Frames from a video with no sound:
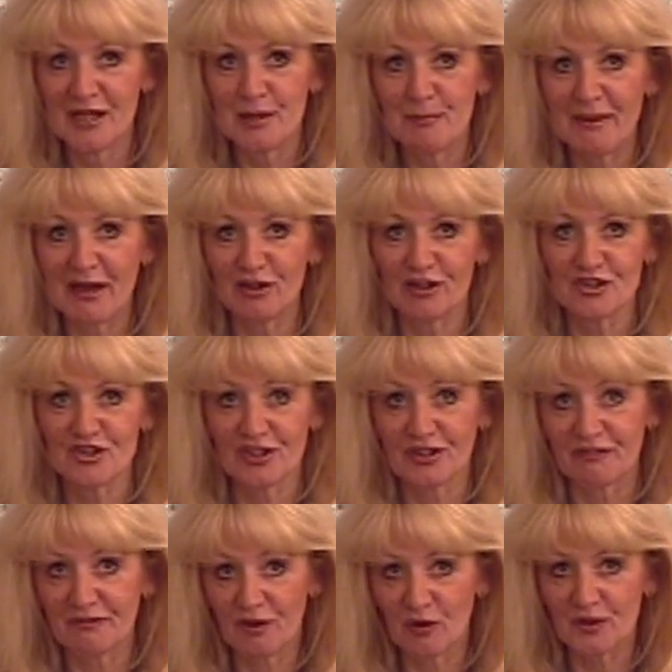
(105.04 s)
marriage and
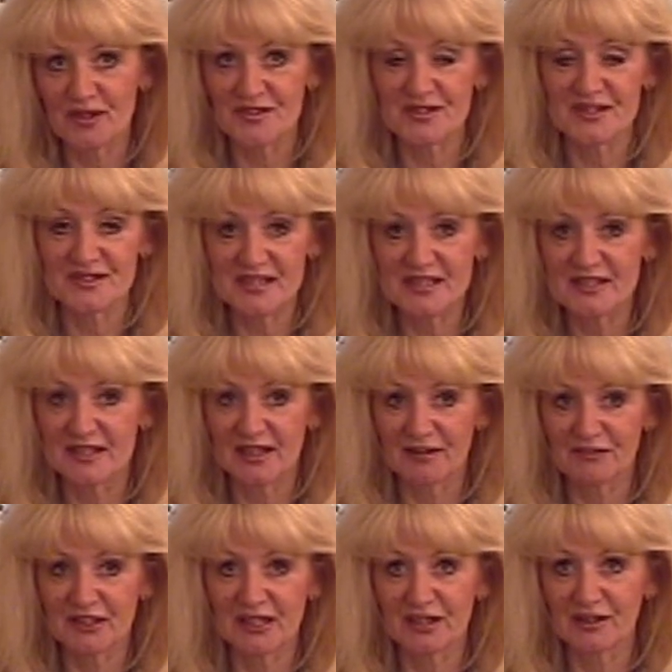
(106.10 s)
the focus. It's easy enough
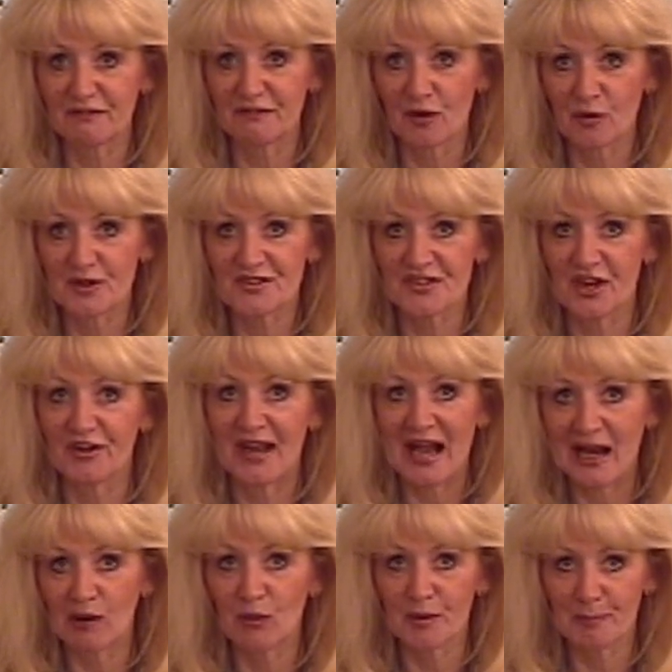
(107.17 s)
to get the focus on
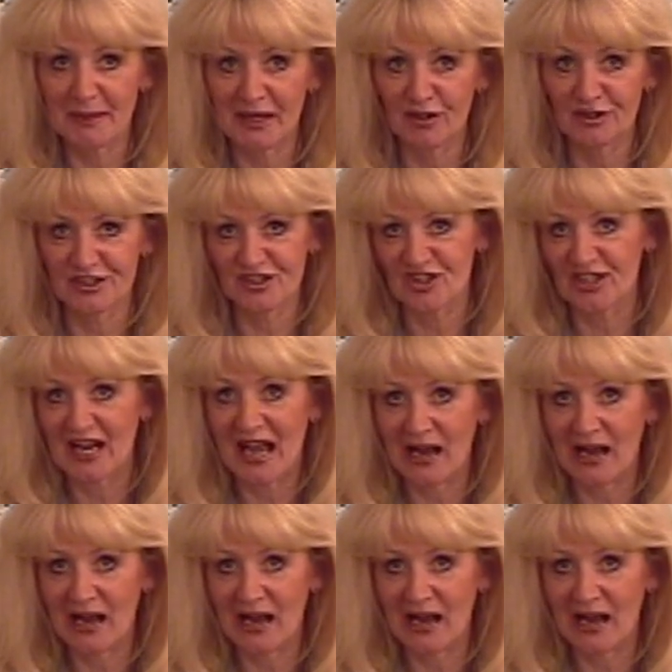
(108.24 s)
our marriage and